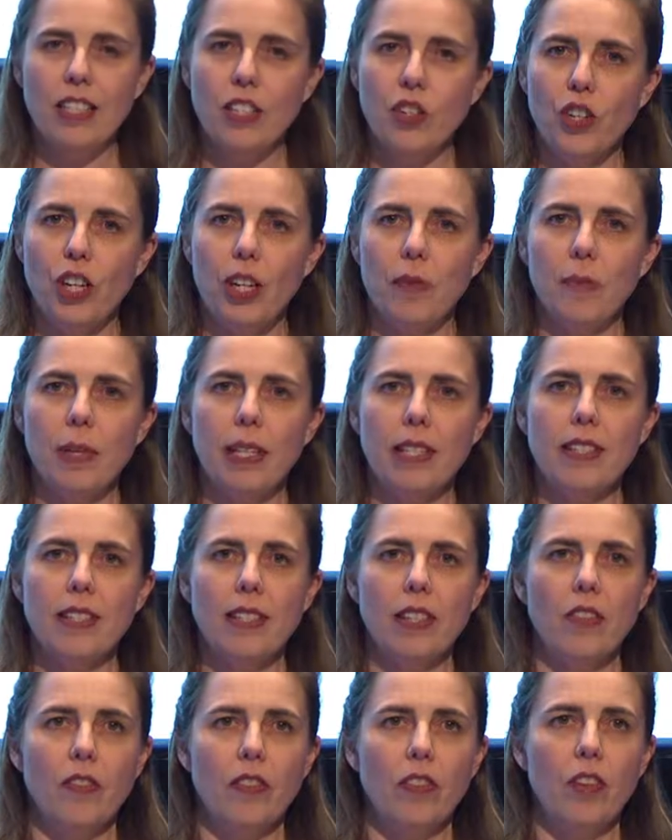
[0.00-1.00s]
treatments,
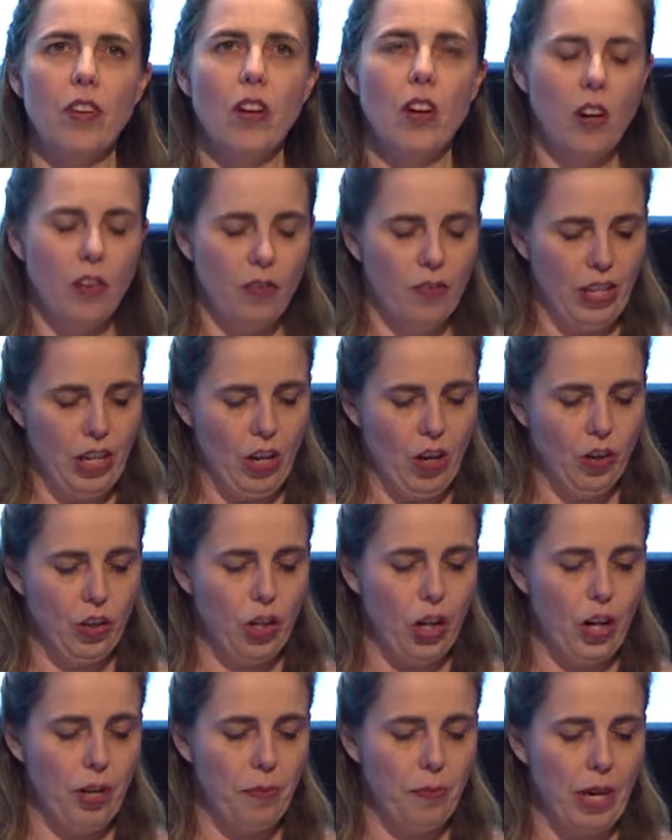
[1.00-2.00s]
and of the
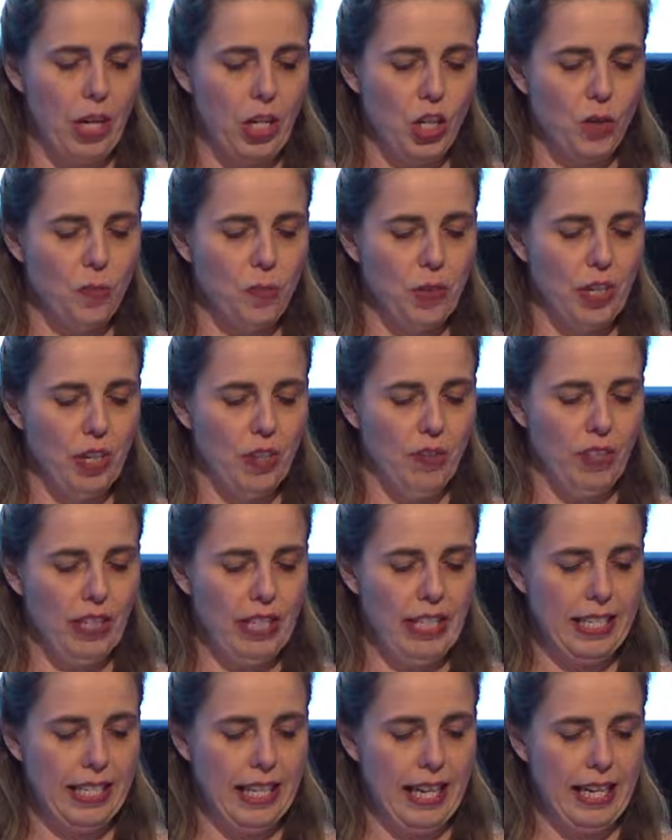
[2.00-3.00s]
ongoing management of the
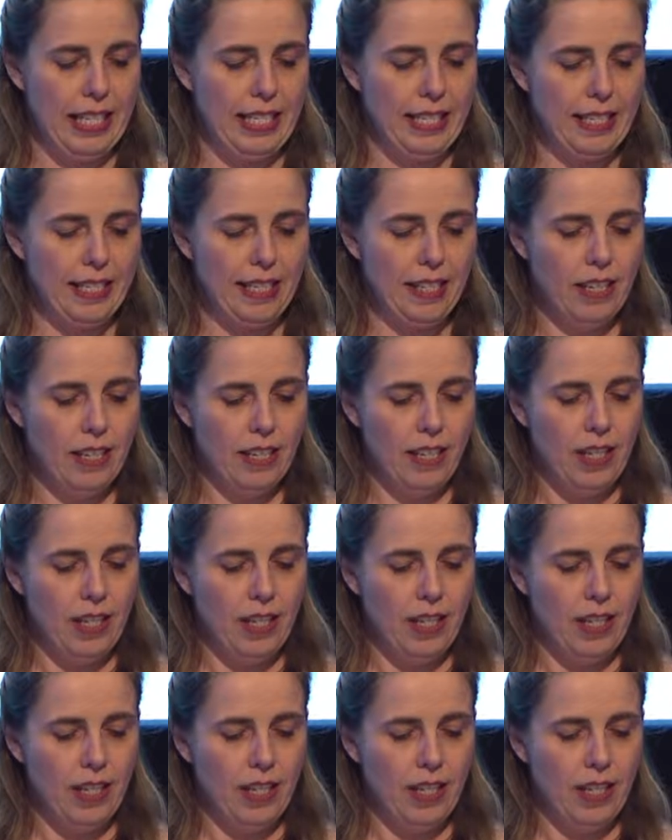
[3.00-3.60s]
disease.